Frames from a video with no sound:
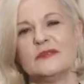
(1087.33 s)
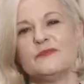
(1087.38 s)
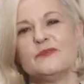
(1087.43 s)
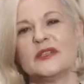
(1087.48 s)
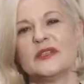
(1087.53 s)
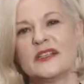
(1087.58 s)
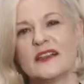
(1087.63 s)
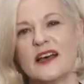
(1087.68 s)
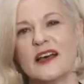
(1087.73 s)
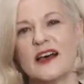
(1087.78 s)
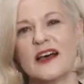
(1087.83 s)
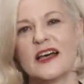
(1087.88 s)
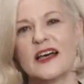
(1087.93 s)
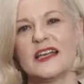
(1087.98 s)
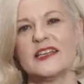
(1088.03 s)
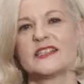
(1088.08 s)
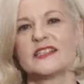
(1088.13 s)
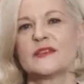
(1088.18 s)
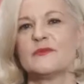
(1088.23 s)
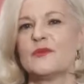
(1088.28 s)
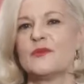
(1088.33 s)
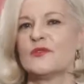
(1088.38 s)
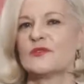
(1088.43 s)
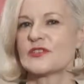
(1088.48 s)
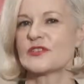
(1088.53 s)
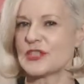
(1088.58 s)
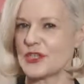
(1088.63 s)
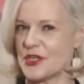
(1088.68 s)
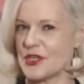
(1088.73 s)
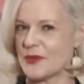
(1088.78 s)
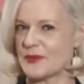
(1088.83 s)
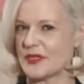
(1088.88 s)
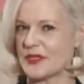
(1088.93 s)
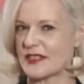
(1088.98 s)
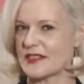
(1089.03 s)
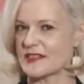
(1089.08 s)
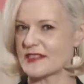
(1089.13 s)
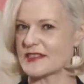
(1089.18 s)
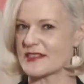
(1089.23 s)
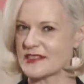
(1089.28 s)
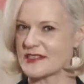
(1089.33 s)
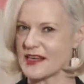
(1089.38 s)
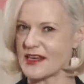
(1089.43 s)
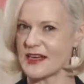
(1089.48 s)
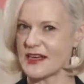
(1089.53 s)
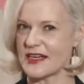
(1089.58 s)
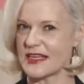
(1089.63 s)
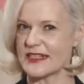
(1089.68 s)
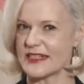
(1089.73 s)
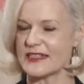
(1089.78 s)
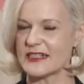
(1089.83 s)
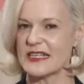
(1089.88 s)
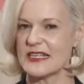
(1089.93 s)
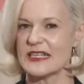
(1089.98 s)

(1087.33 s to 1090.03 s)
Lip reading: belies a more turbulent side,